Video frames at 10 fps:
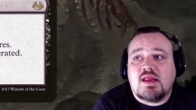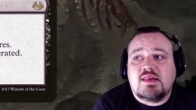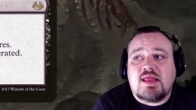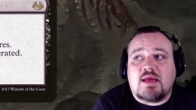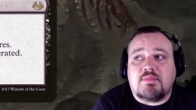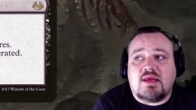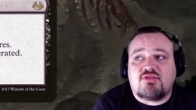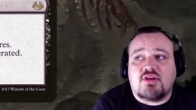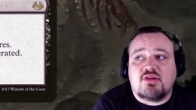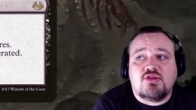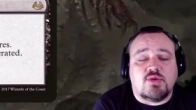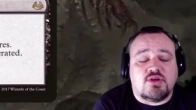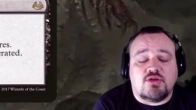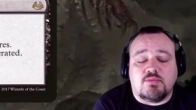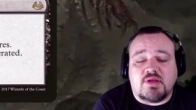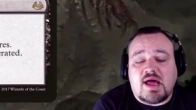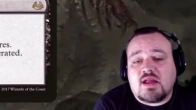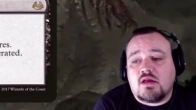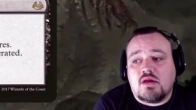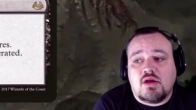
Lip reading: Damnation, a 2 and 2 black.